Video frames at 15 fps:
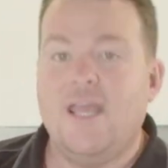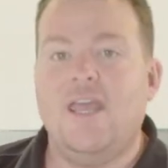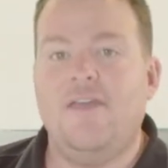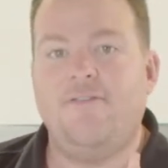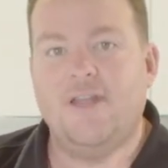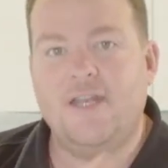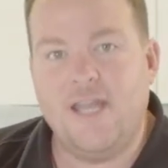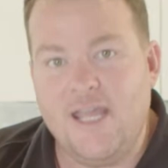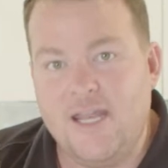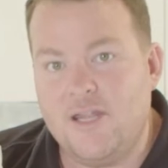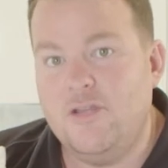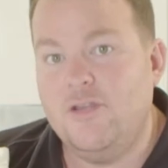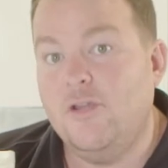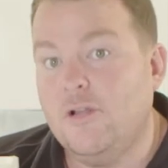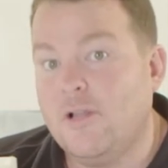If you need a
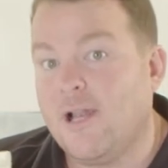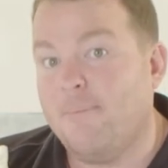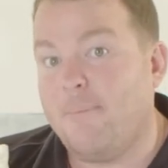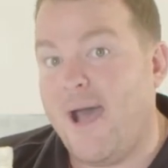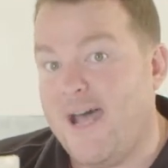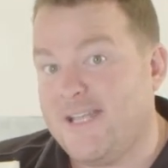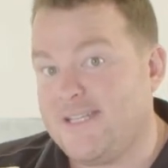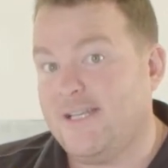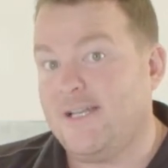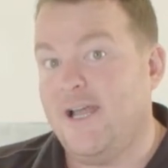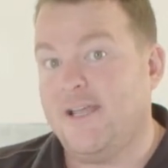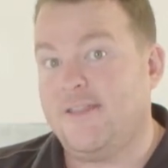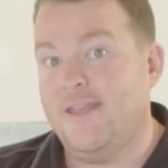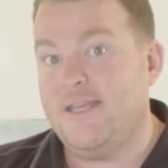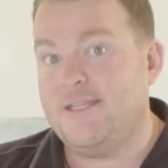new little basket
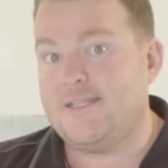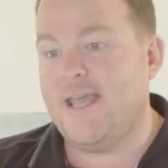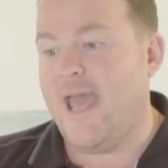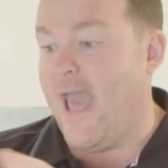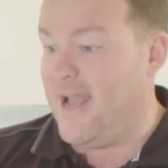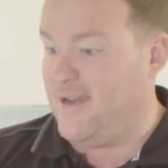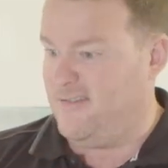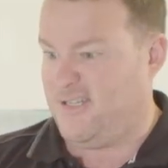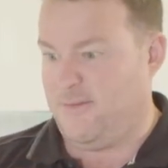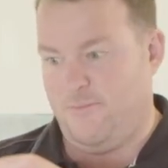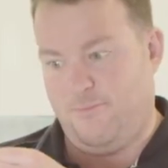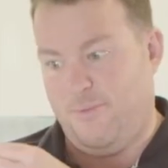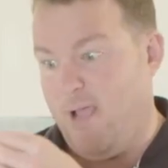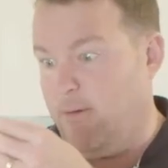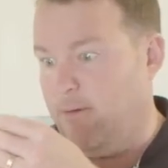like this and
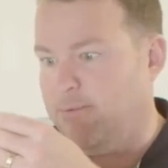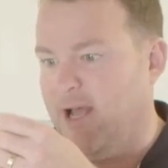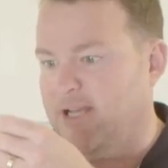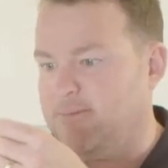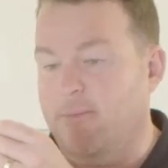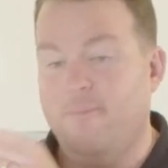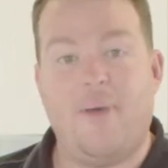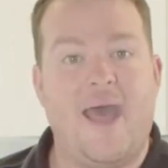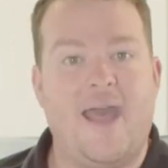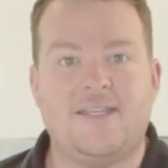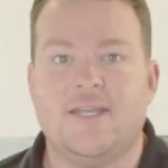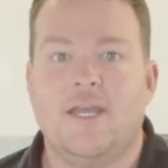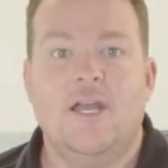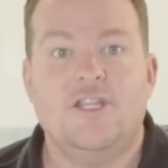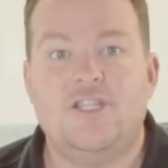some replacement bags,